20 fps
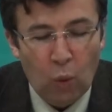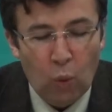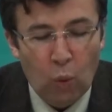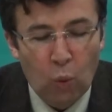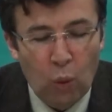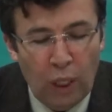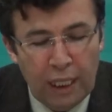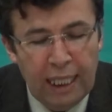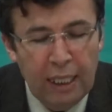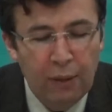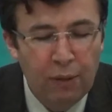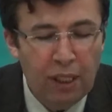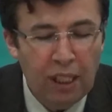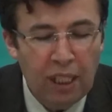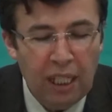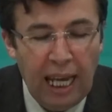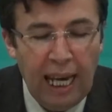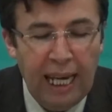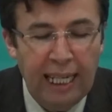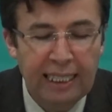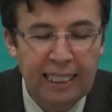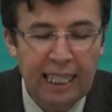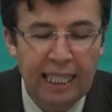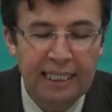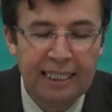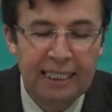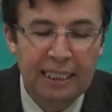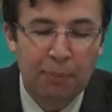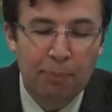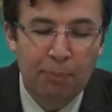Whatever light
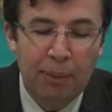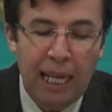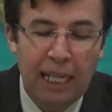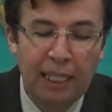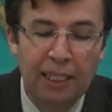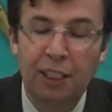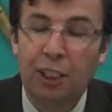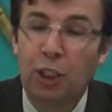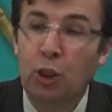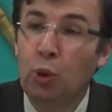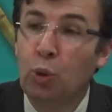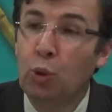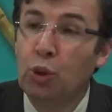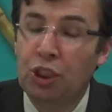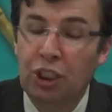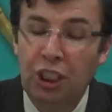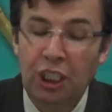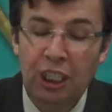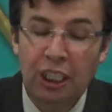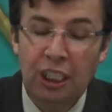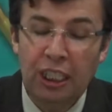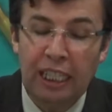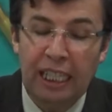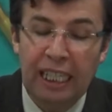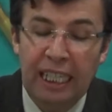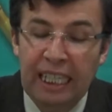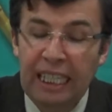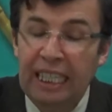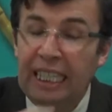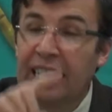and splendor you see
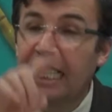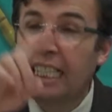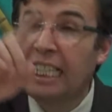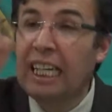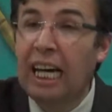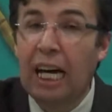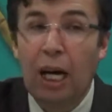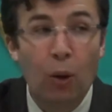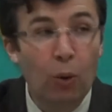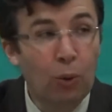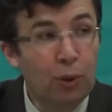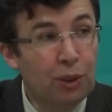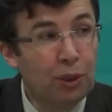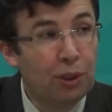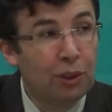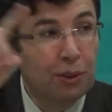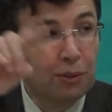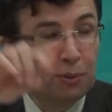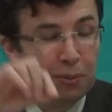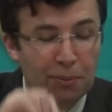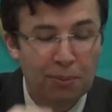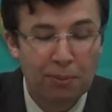in the clouds,